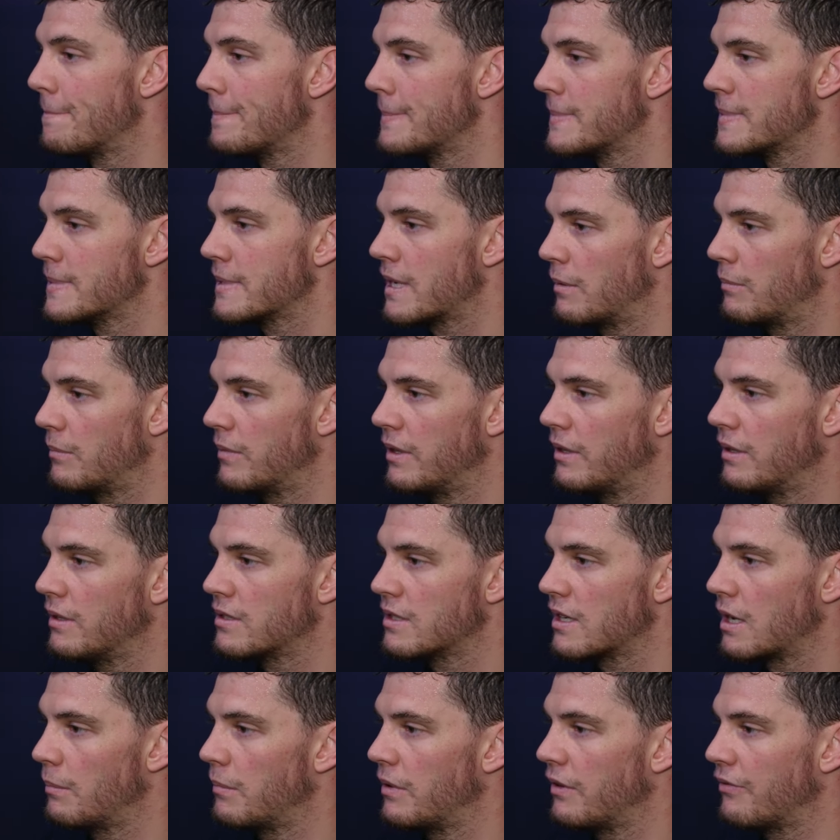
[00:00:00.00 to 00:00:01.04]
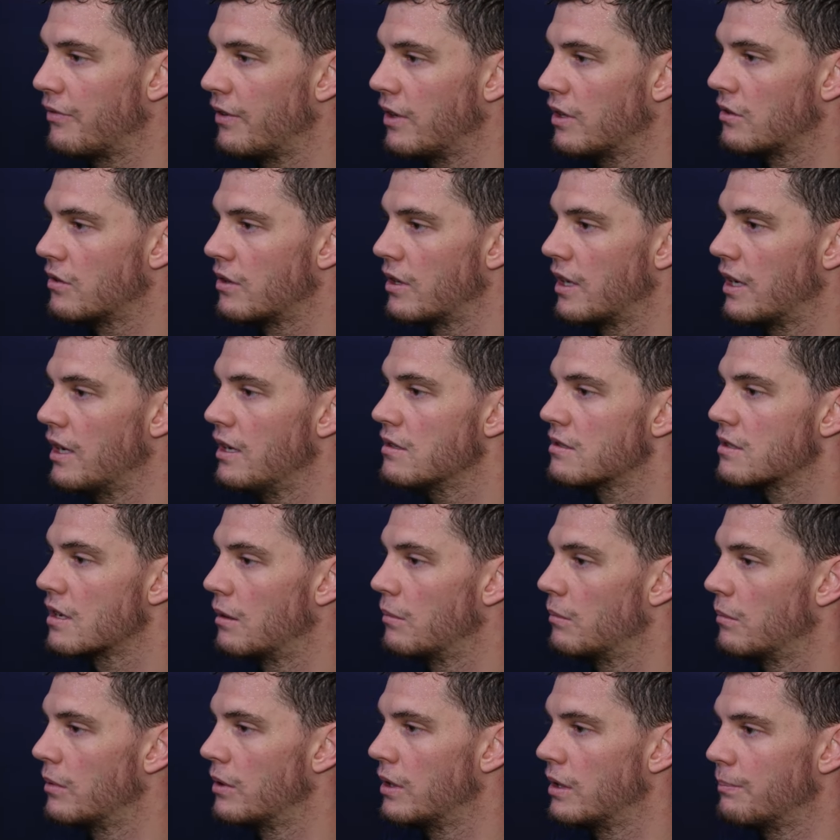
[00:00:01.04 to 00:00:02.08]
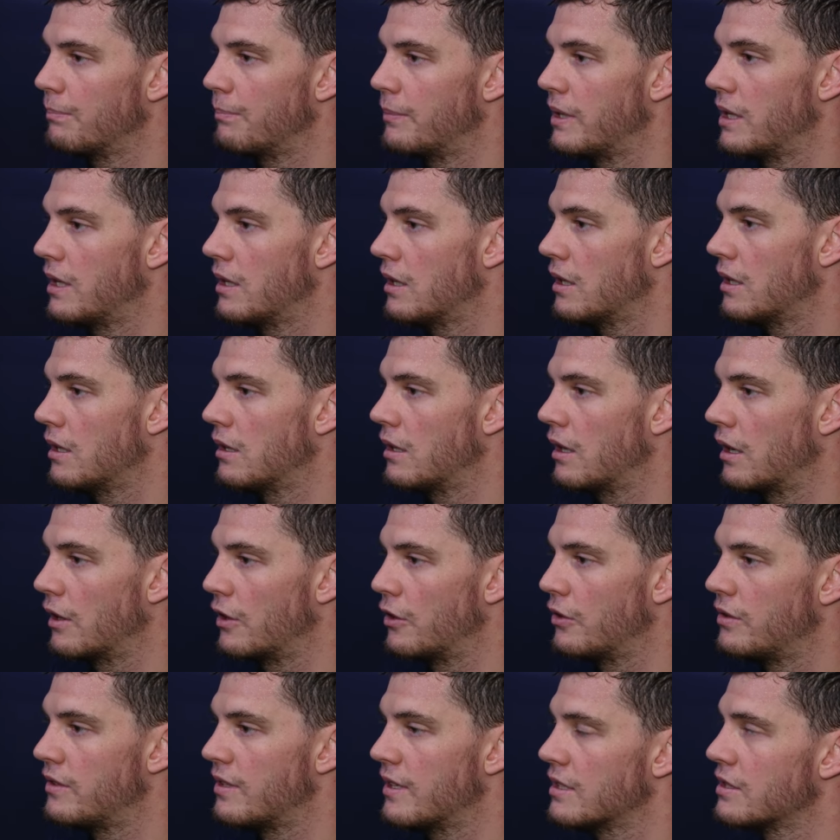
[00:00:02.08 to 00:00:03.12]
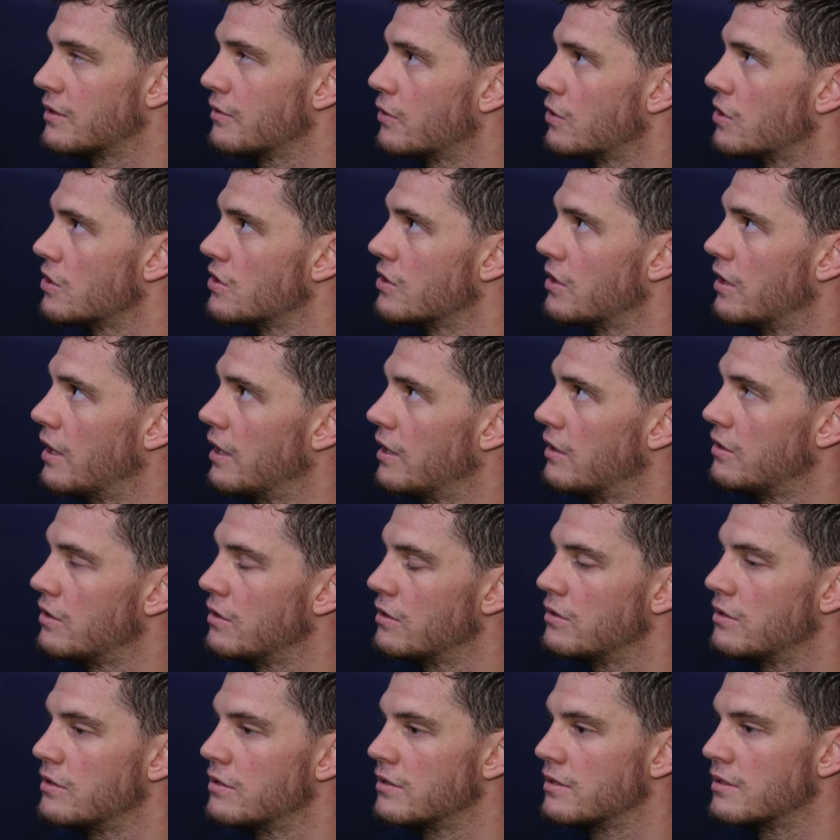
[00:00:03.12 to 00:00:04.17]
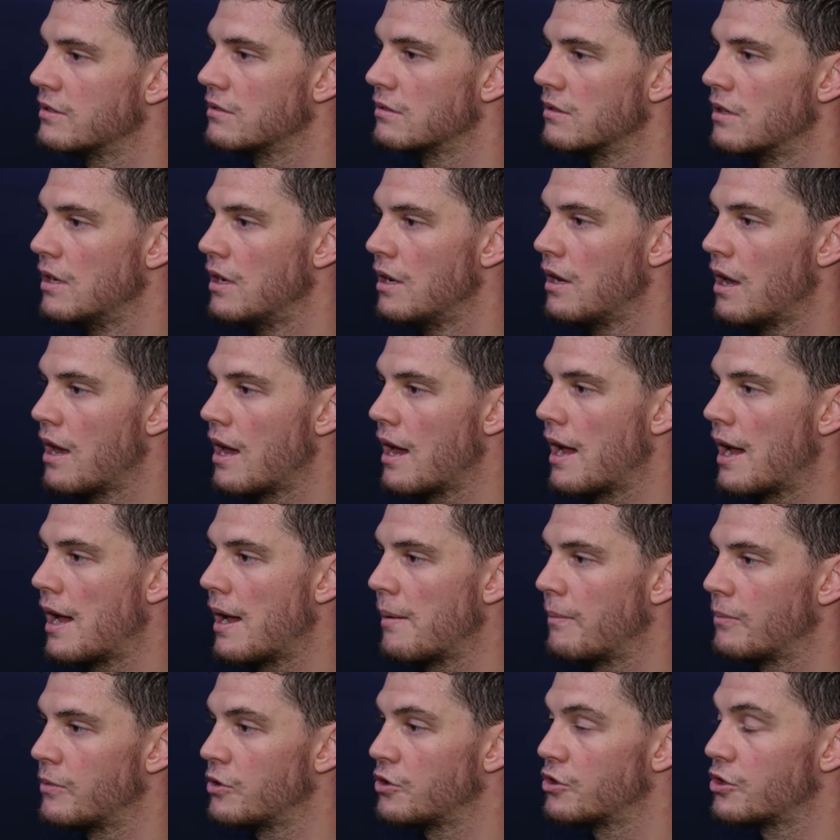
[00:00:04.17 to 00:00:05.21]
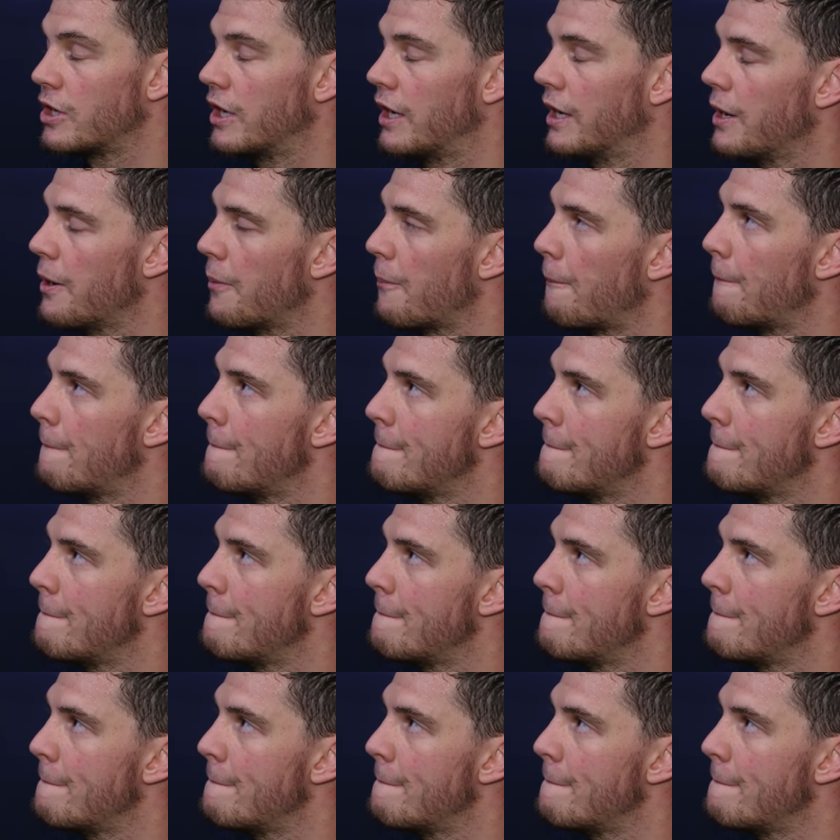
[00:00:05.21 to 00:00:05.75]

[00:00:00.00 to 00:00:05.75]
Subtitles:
it's gonna be fun today. It's gonna be a good test for us tonight too, to try it out.